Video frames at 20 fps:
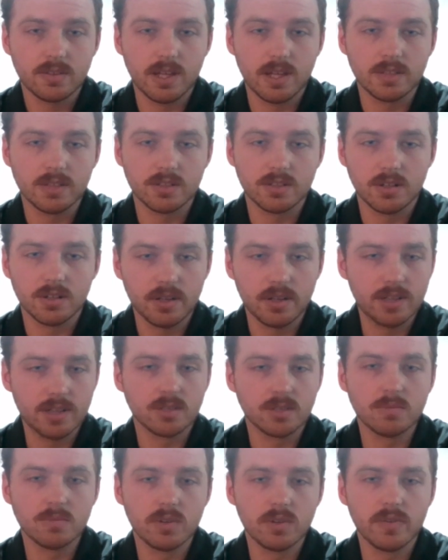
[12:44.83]
That's our
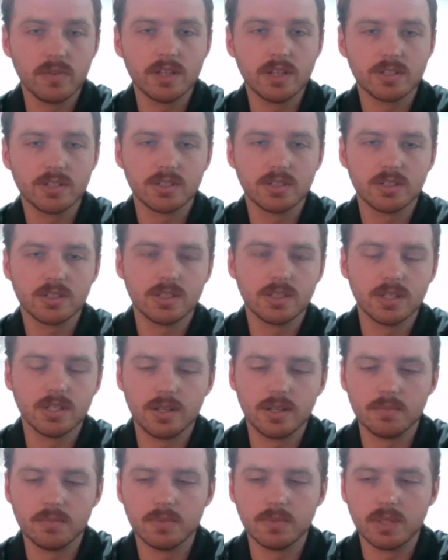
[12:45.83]
motivation.
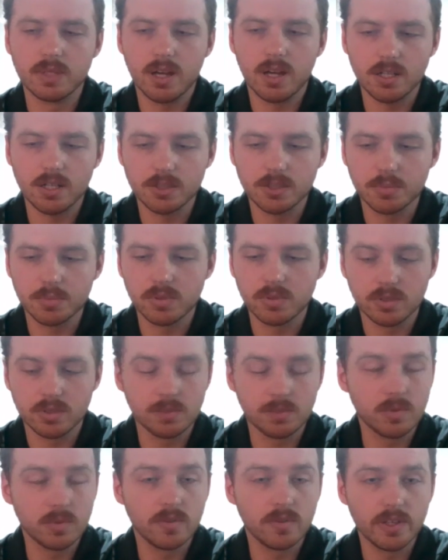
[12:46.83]
The gospel is
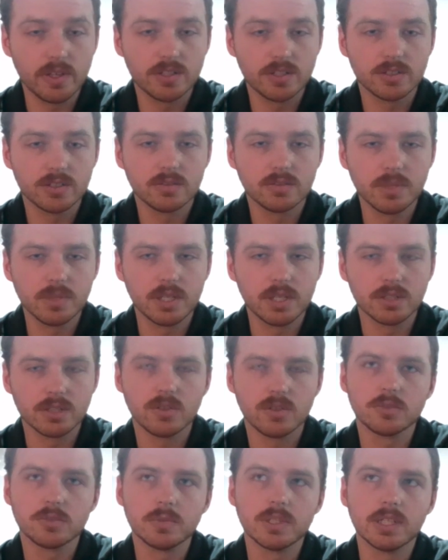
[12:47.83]
our motivation,
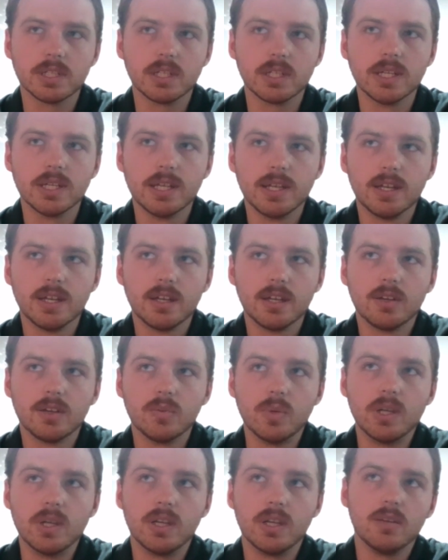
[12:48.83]
because ultimately
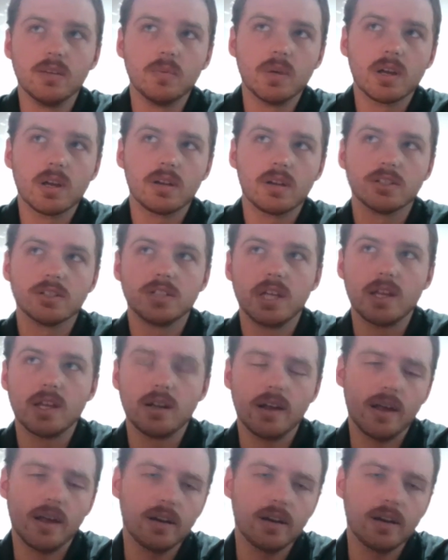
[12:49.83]
we understand.